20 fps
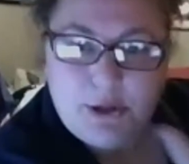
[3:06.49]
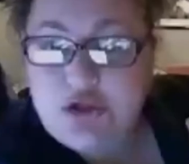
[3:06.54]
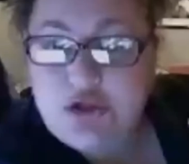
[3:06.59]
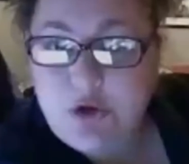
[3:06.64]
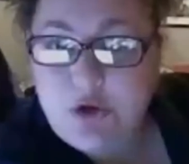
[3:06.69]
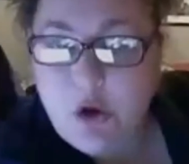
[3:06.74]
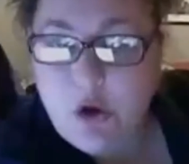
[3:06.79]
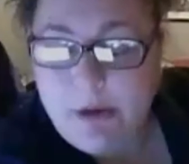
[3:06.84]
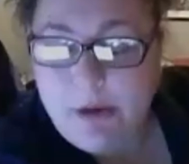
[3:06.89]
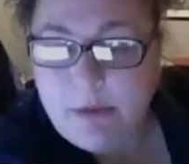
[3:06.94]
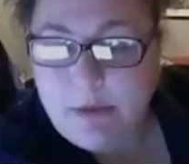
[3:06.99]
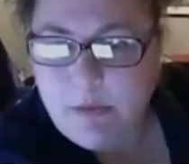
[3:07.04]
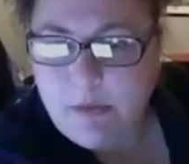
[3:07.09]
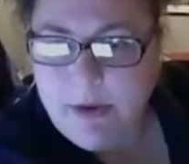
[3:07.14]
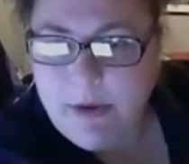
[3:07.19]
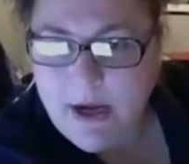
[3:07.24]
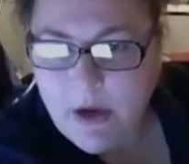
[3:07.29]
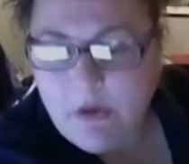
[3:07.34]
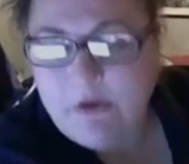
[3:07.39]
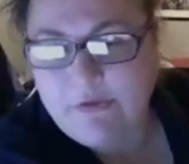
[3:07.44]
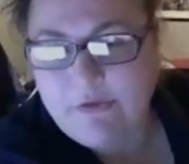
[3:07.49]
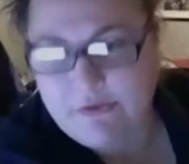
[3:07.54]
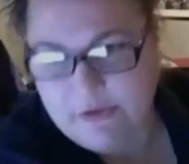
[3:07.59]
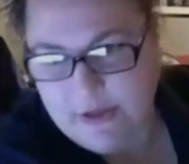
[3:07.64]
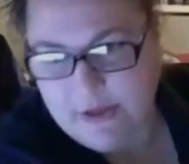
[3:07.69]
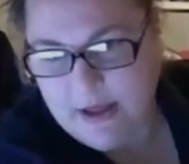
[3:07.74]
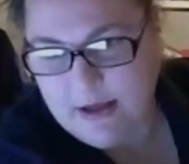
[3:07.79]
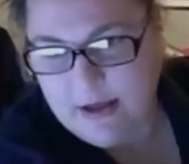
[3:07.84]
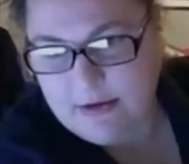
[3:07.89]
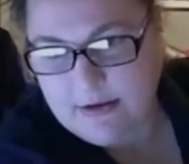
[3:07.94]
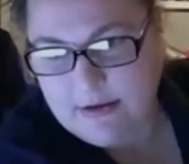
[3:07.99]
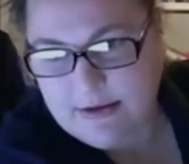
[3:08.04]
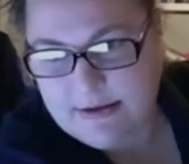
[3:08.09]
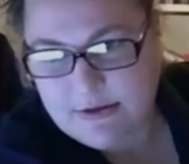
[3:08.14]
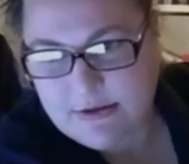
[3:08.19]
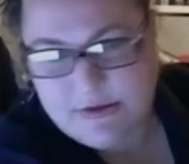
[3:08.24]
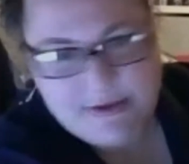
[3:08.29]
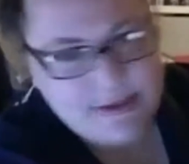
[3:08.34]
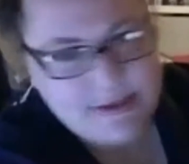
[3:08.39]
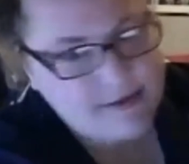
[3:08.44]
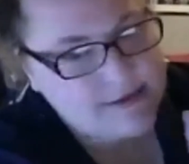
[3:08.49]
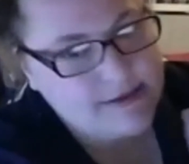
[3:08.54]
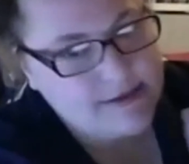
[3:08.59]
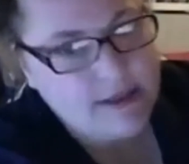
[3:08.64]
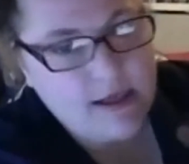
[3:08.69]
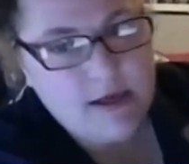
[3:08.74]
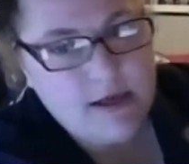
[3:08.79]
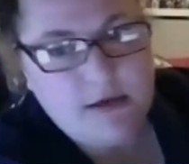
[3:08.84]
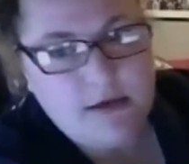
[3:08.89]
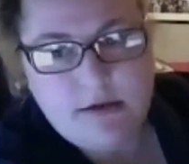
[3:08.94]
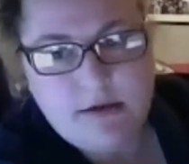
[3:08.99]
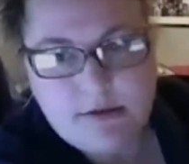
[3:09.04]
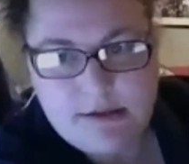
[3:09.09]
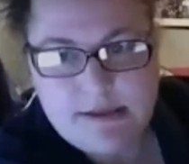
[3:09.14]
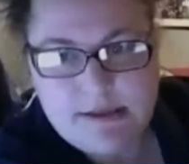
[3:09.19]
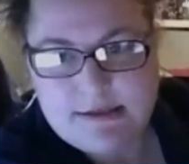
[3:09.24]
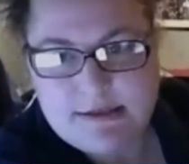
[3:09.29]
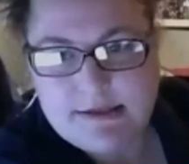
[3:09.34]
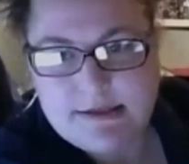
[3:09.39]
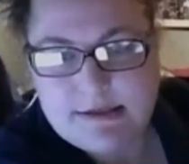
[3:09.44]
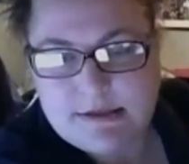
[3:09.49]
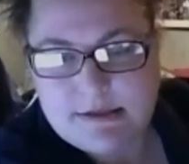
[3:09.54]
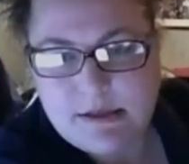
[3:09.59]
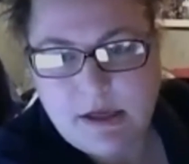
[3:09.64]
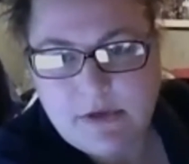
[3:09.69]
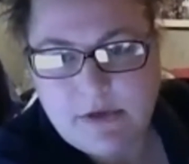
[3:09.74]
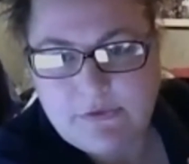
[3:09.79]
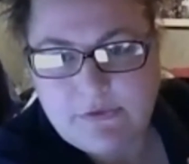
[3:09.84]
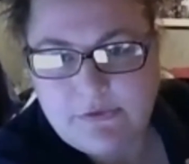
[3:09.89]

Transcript: you go about preparing for that? Because that's not easy stuff.